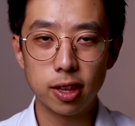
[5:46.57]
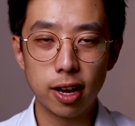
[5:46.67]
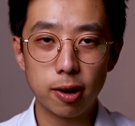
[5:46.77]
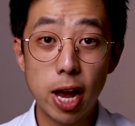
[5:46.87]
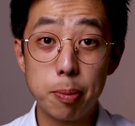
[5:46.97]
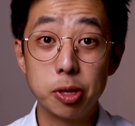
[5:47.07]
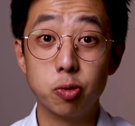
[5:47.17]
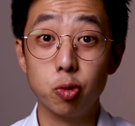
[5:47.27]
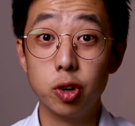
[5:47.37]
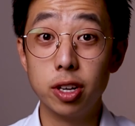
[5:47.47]
and that
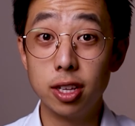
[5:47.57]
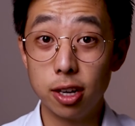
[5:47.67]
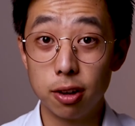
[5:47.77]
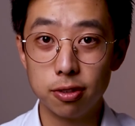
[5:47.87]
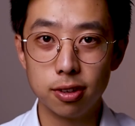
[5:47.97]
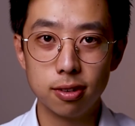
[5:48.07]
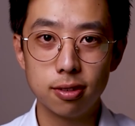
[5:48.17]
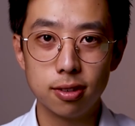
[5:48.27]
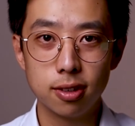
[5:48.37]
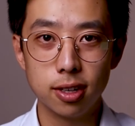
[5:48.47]
happens really often
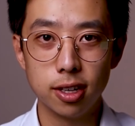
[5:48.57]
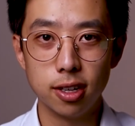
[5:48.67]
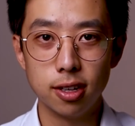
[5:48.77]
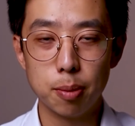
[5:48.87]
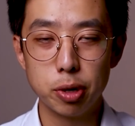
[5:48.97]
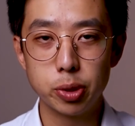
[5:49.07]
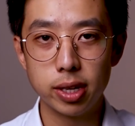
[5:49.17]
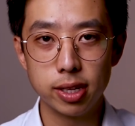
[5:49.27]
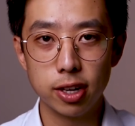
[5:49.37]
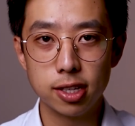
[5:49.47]
in a
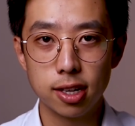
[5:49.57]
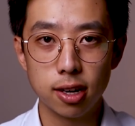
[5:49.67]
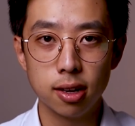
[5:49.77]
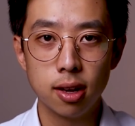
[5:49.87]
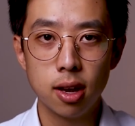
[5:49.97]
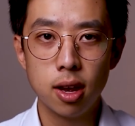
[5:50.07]
persuasive essay.